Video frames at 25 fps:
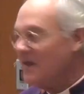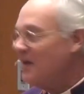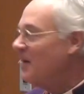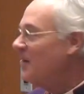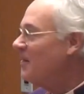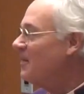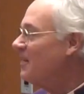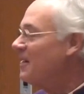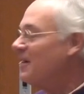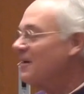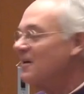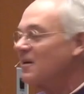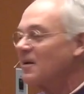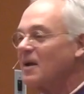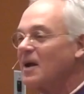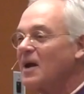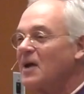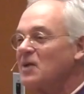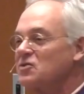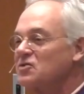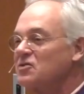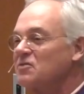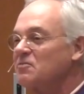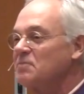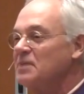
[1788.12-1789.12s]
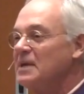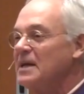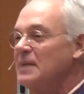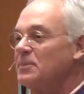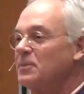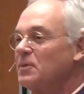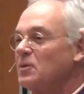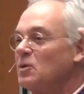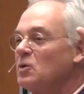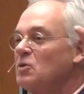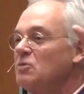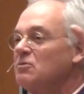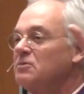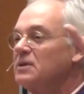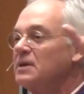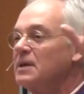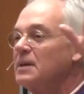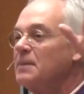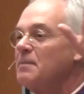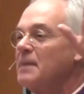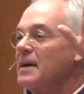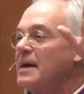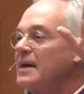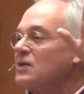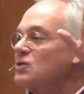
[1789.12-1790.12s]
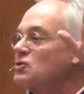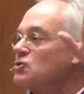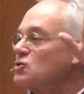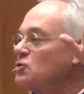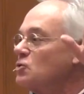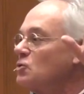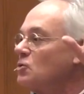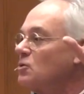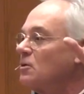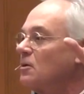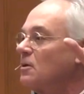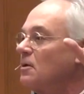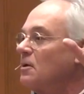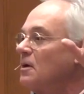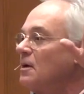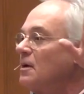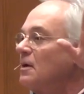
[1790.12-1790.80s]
There are lots of people who really make sure